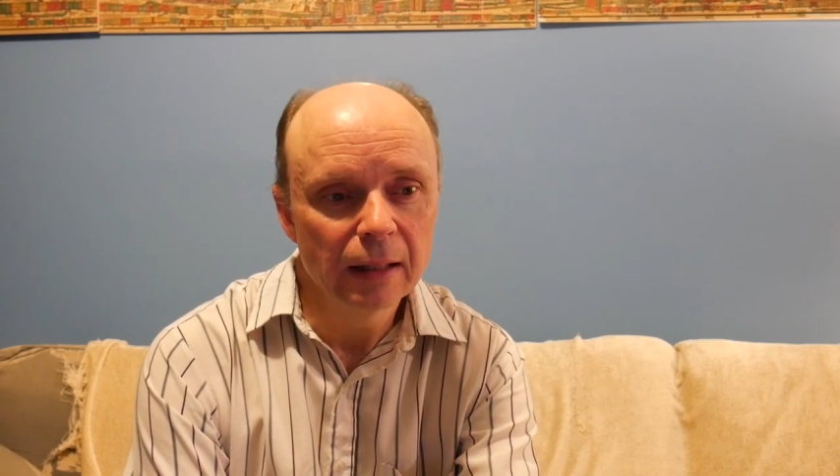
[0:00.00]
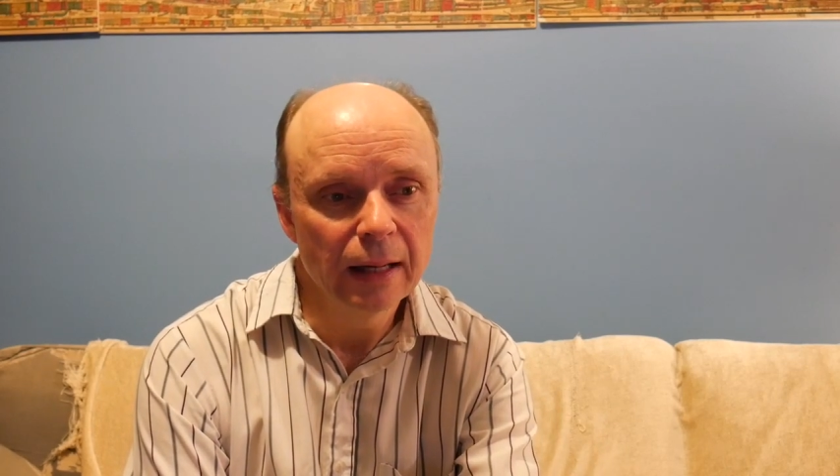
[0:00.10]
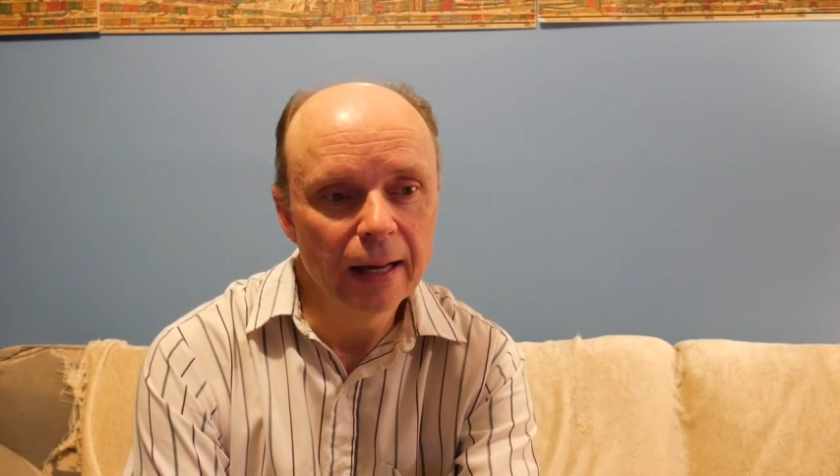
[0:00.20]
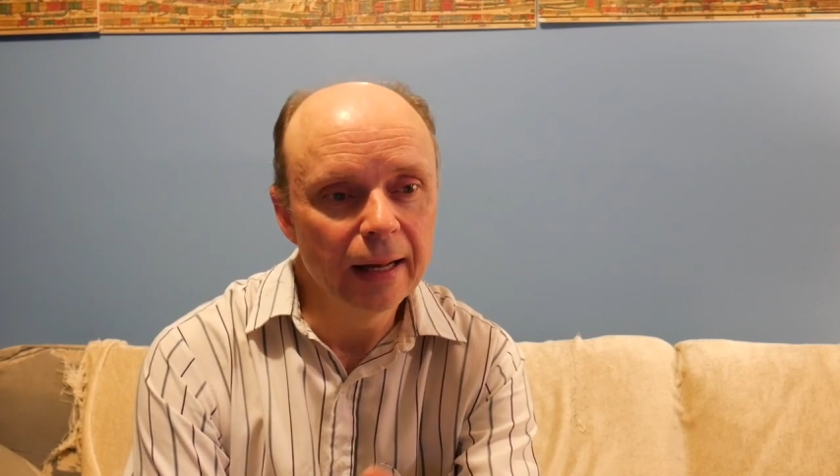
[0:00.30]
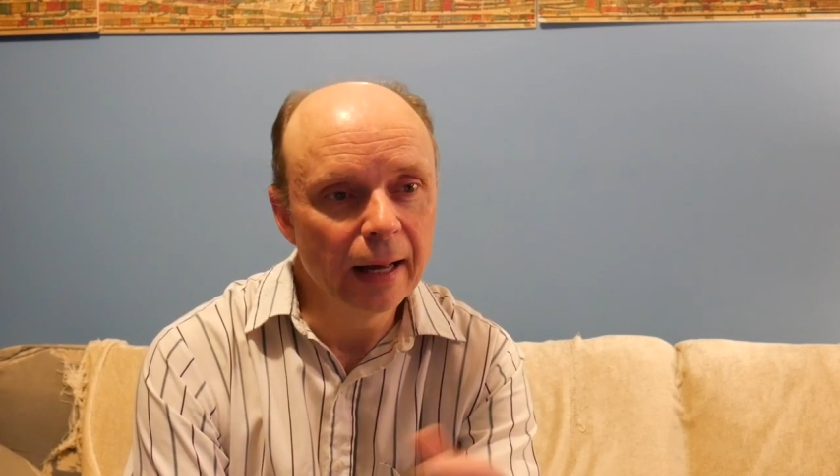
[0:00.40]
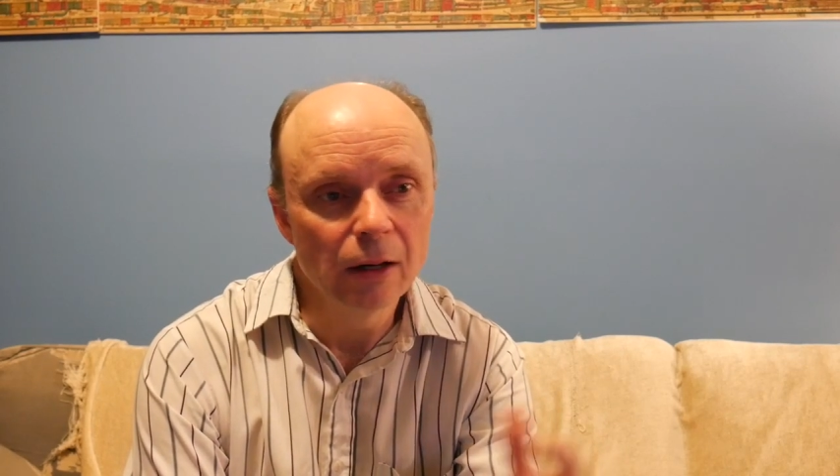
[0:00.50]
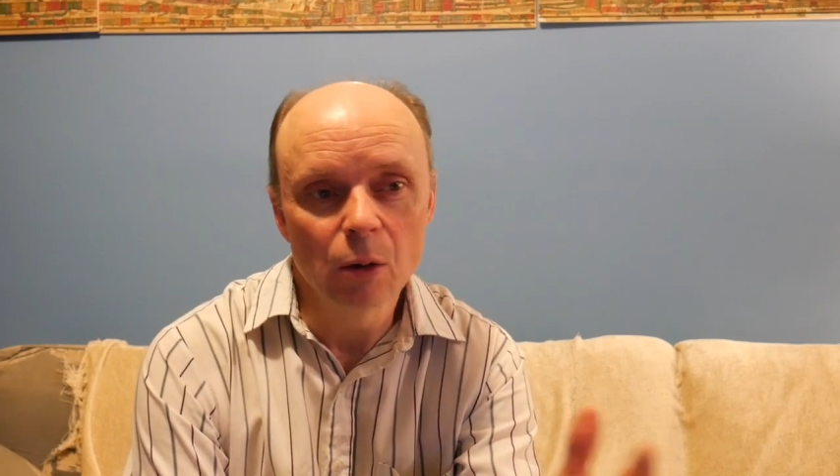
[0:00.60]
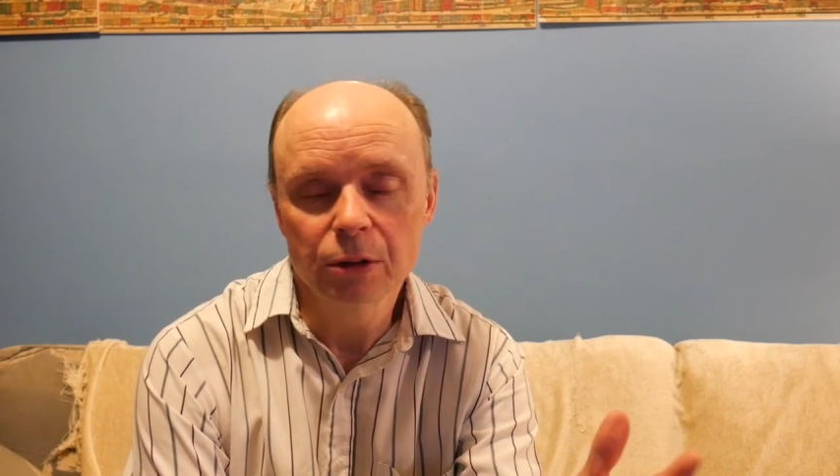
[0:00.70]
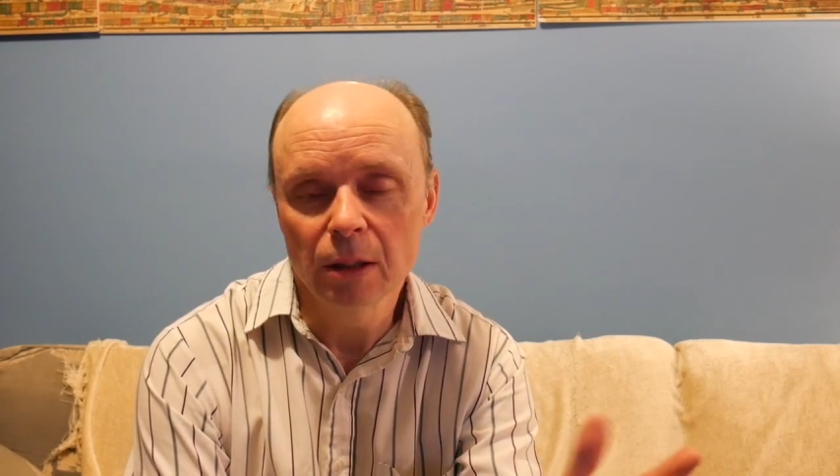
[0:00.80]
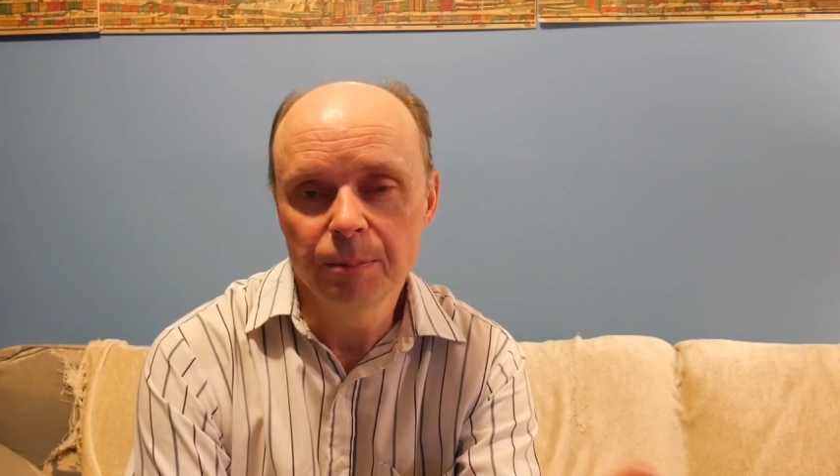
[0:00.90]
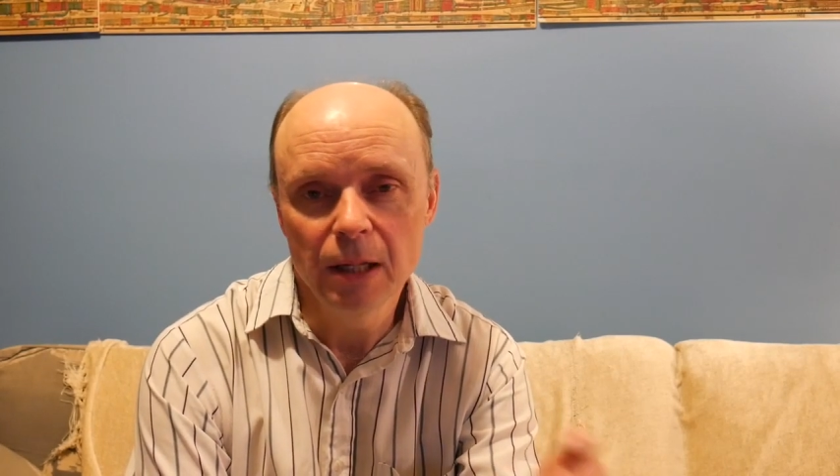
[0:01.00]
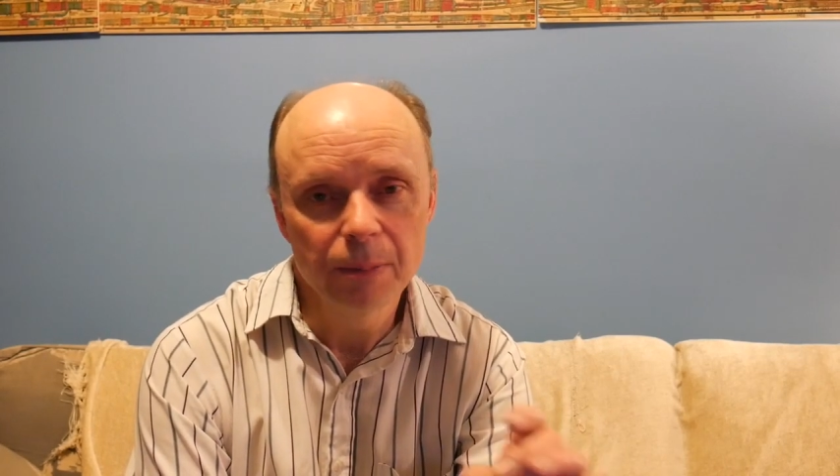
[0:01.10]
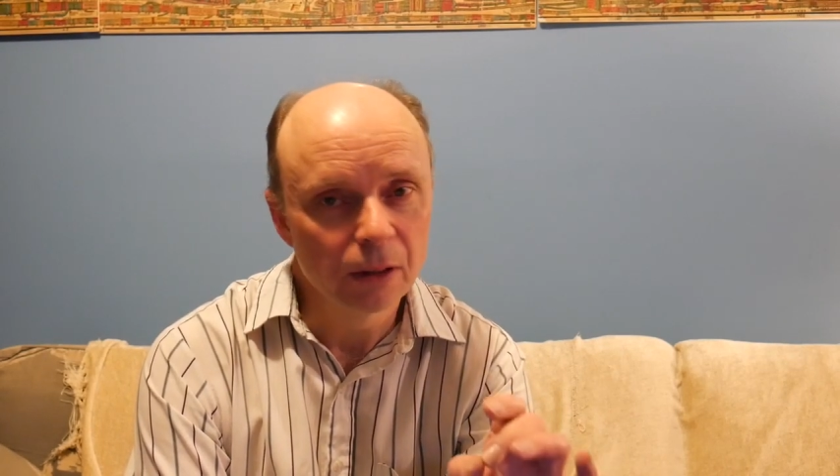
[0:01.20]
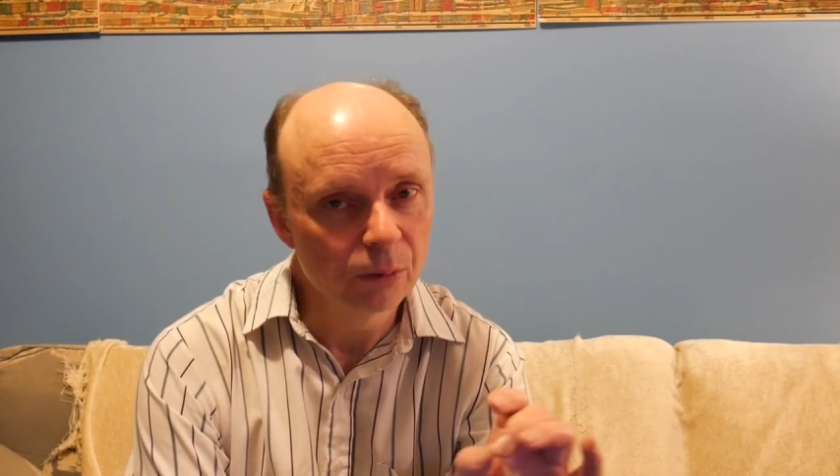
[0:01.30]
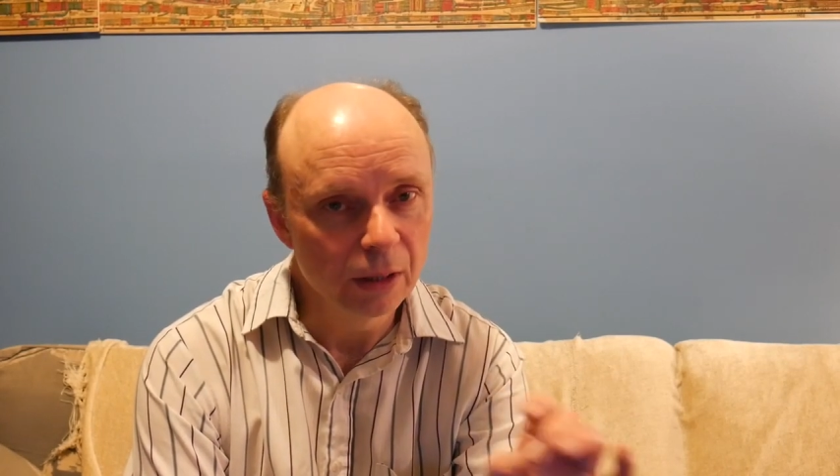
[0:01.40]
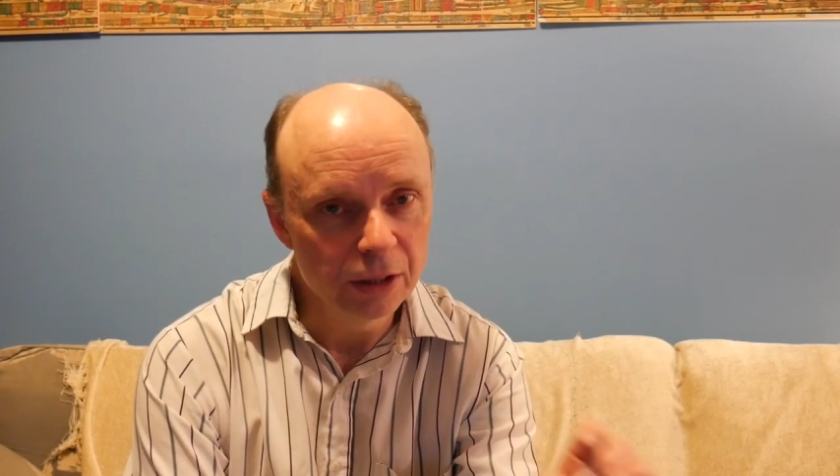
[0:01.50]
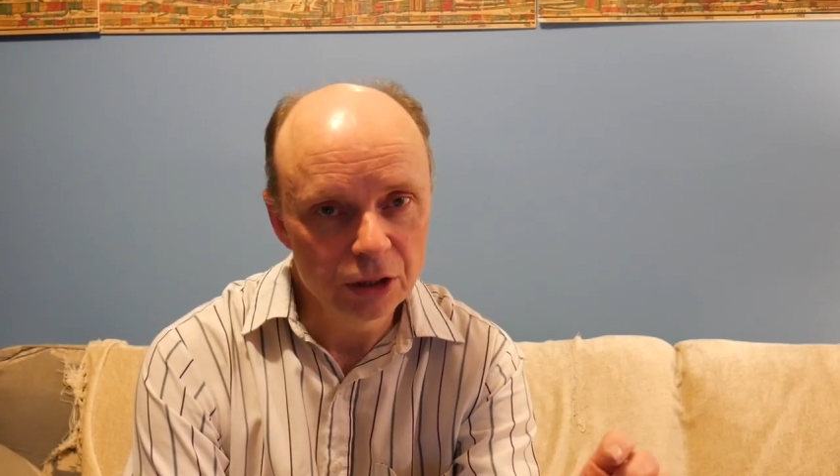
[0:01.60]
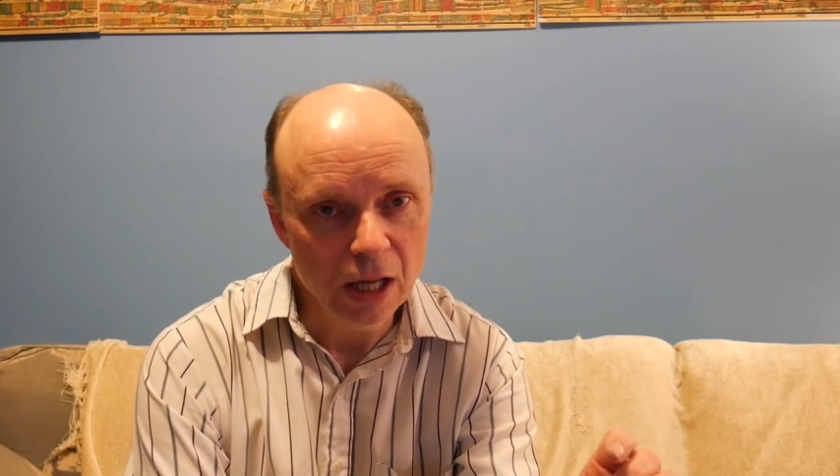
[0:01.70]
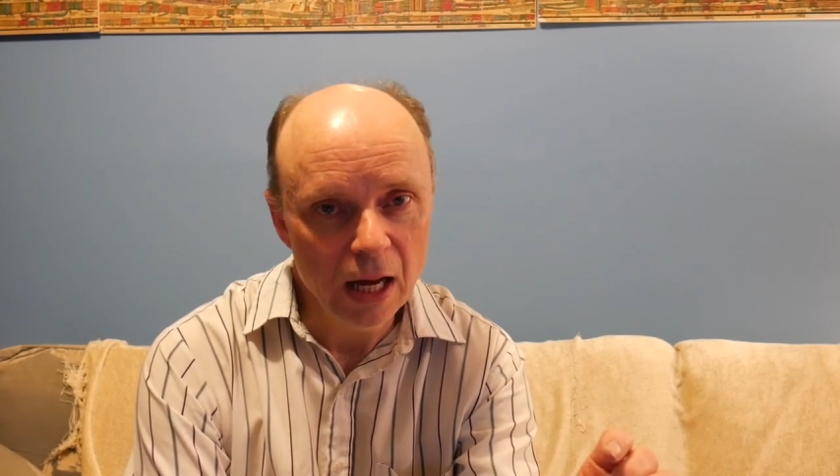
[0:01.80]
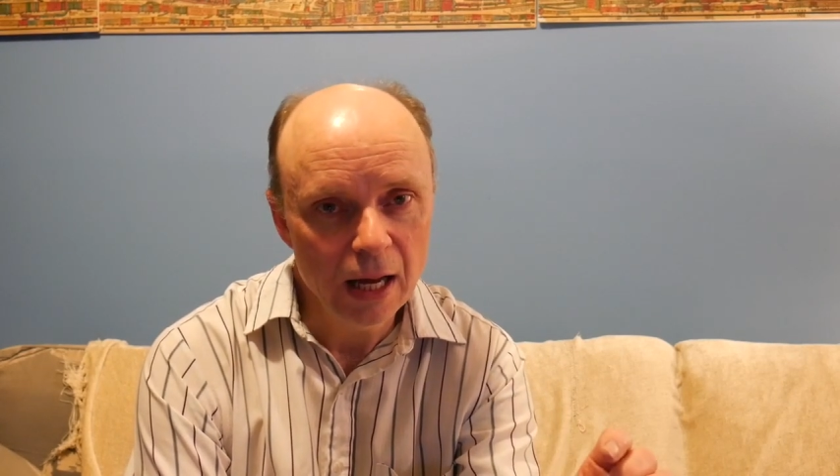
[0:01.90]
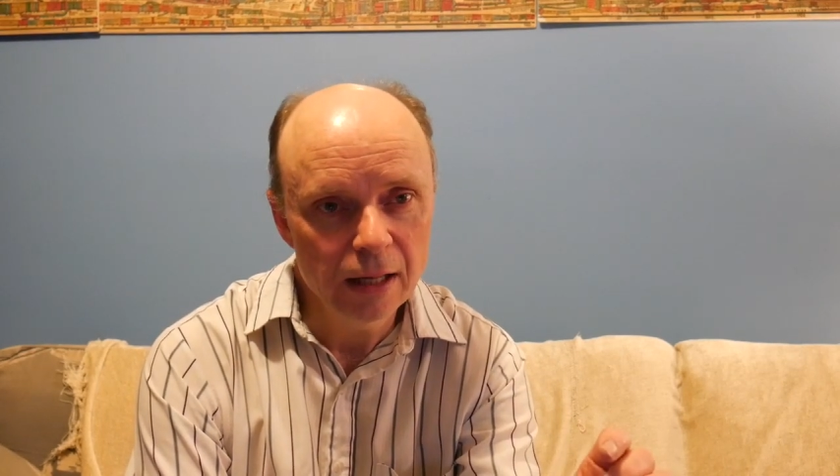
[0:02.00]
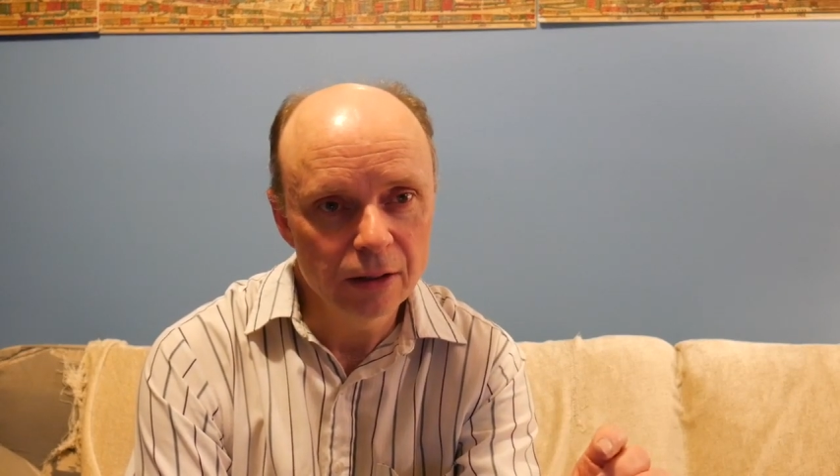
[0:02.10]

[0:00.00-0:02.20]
And I know some people are really shy.